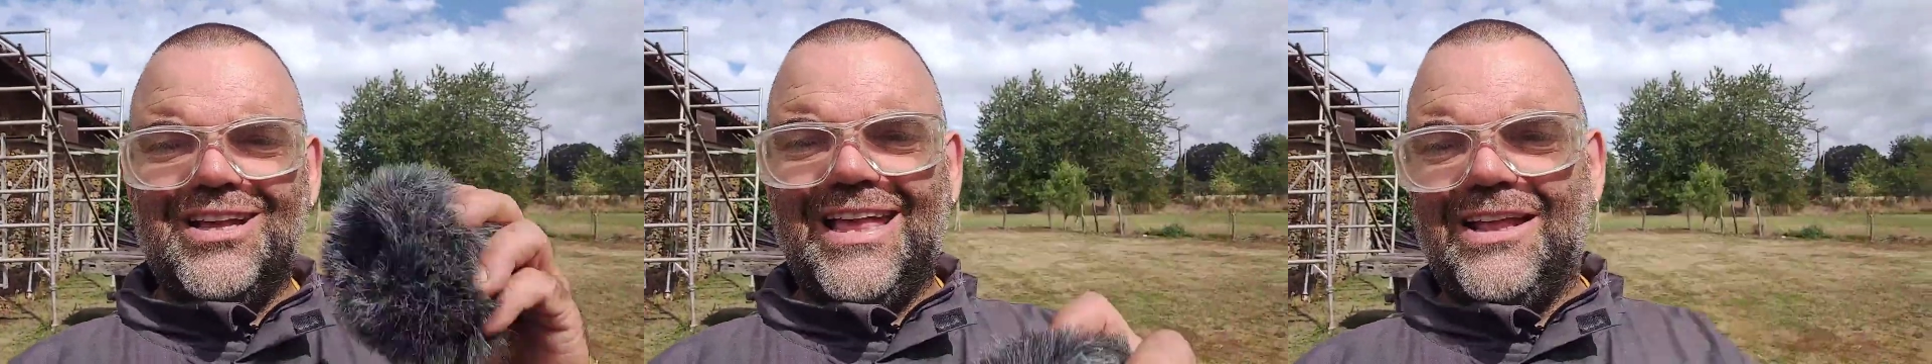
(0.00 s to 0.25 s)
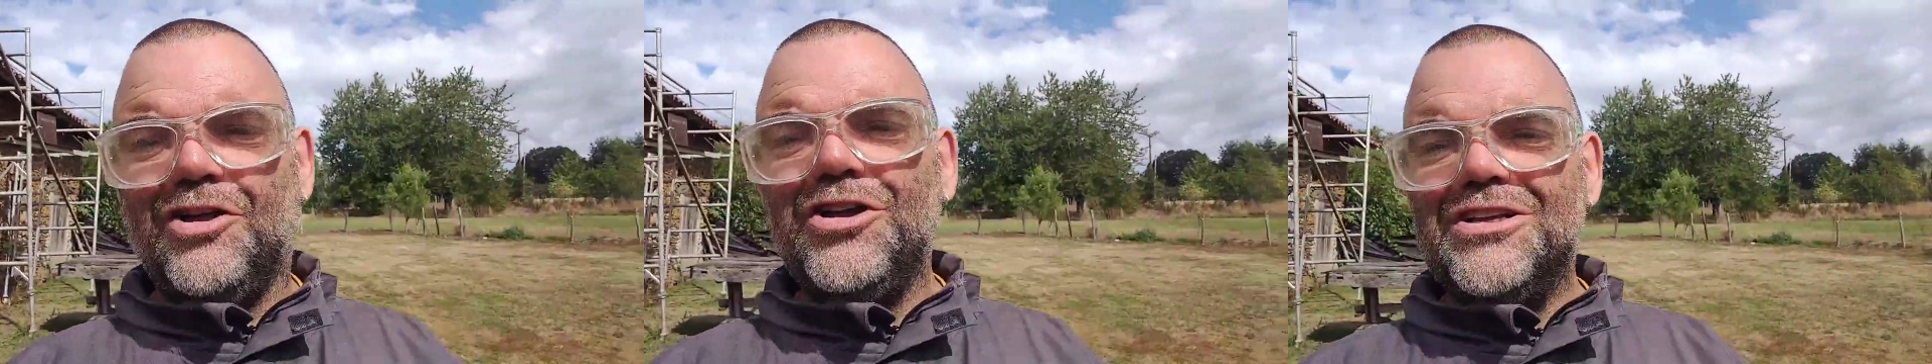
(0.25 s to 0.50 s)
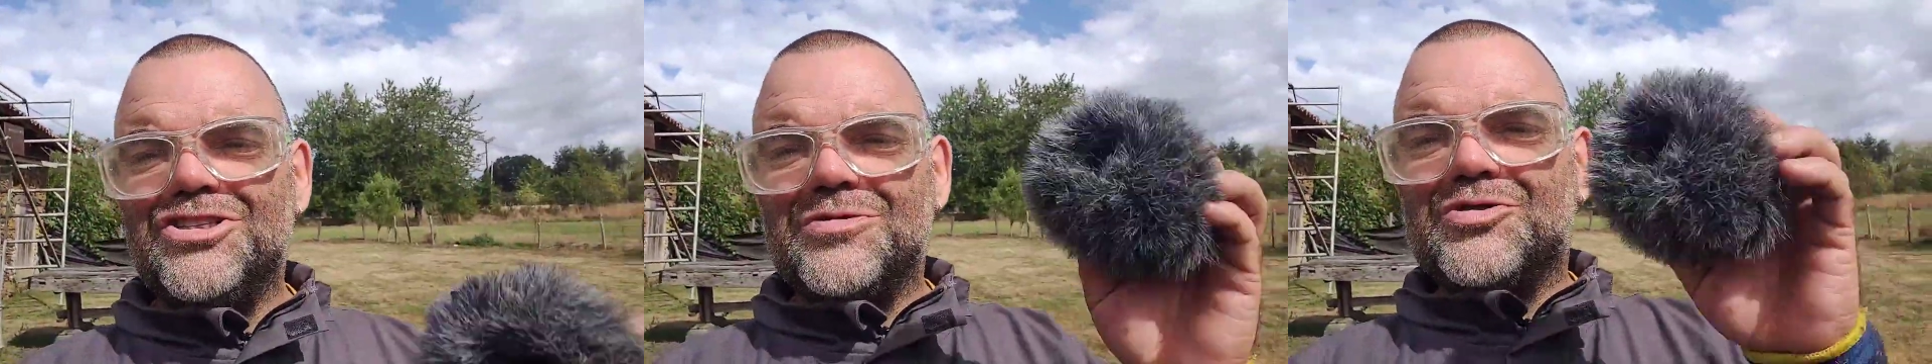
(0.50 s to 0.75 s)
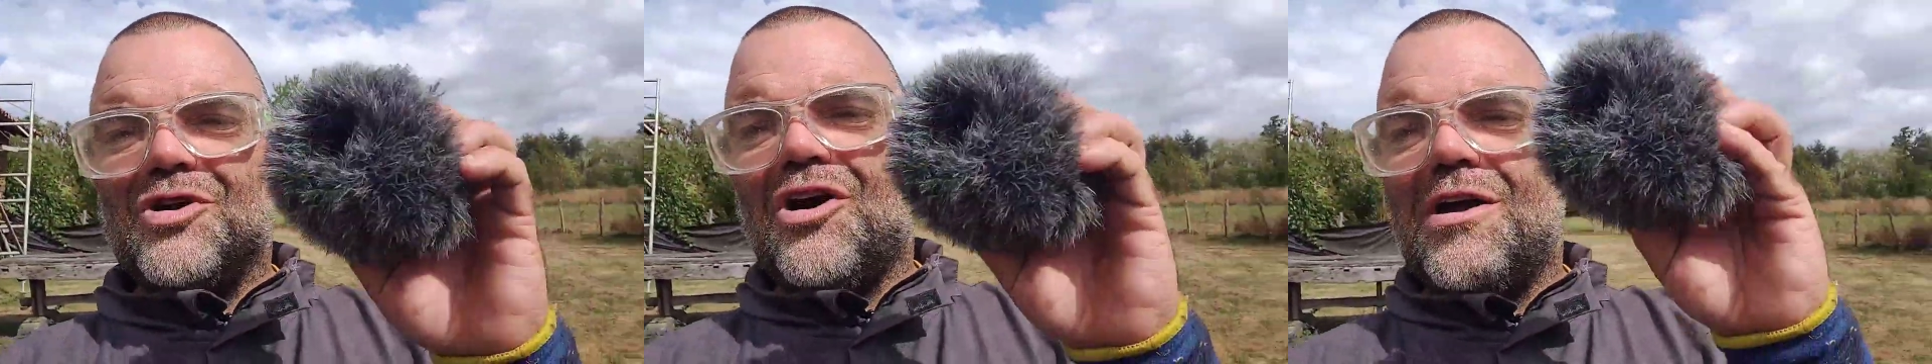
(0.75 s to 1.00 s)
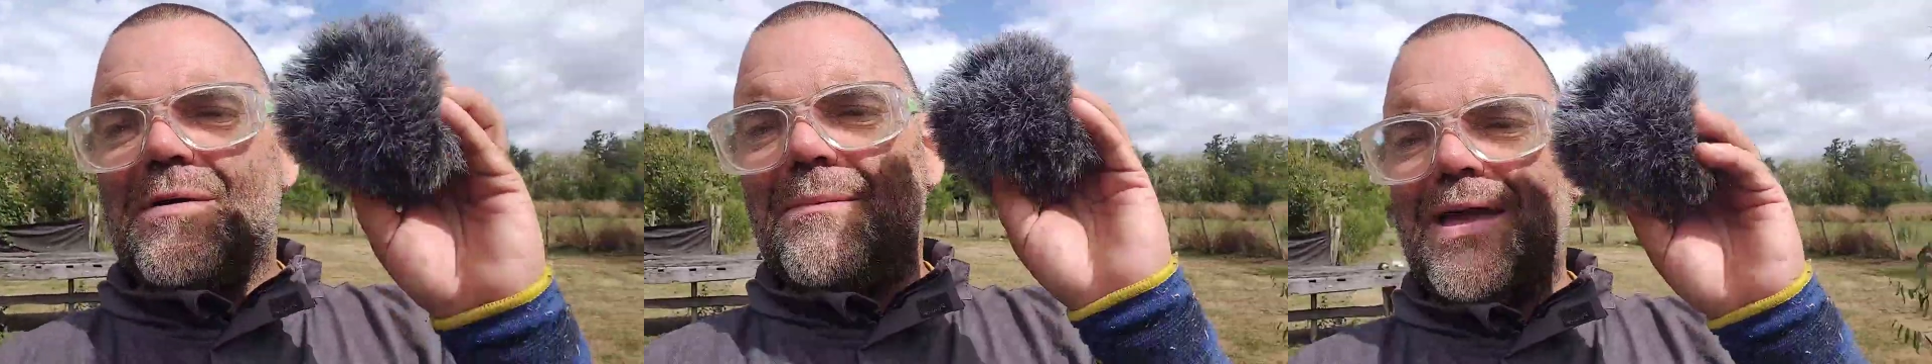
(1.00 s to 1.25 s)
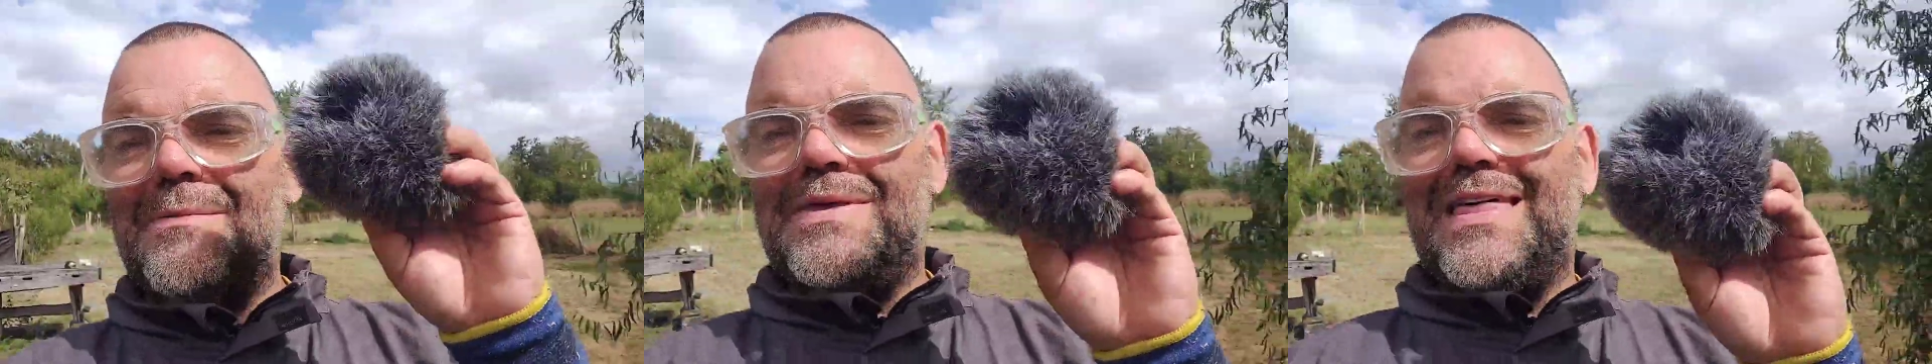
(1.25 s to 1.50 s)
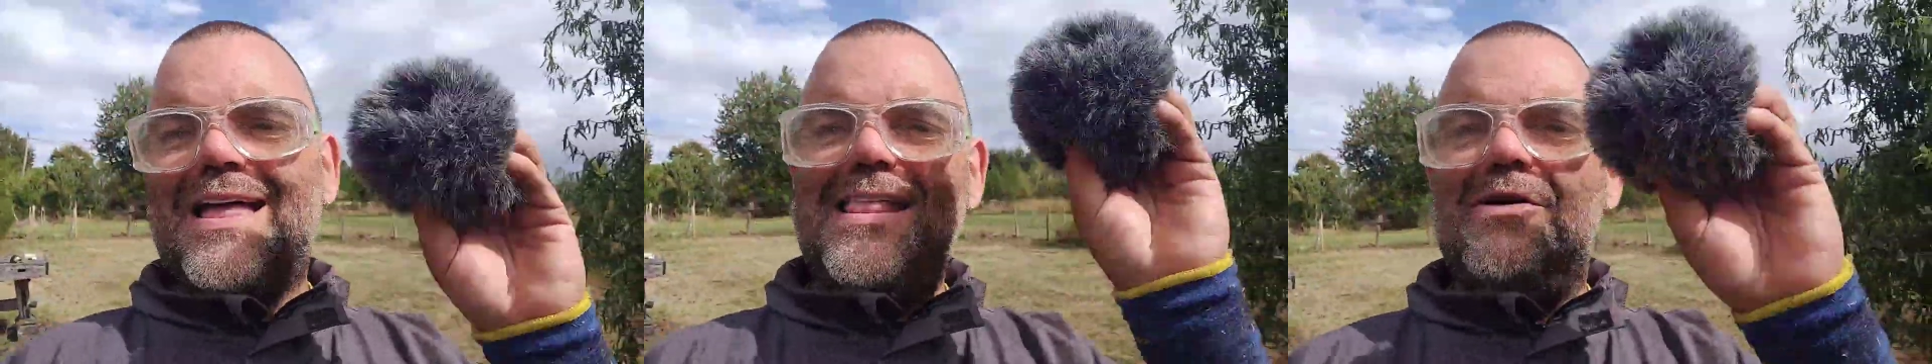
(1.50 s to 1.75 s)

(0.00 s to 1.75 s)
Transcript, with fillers: click like and subscribe and maybe that